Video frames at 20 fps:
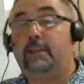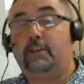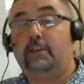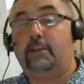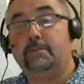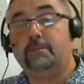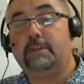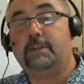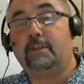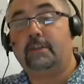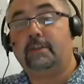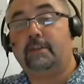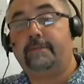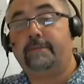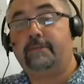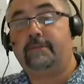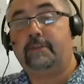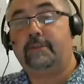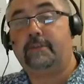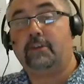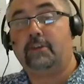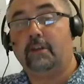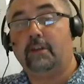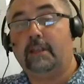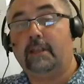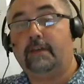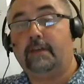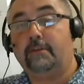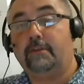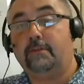he comes in at the $50
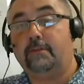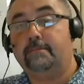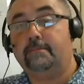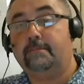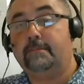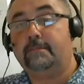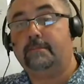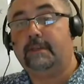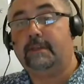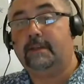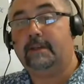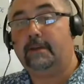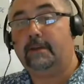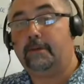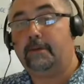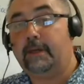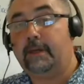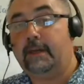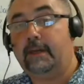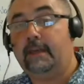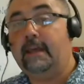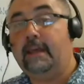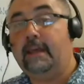level, okay,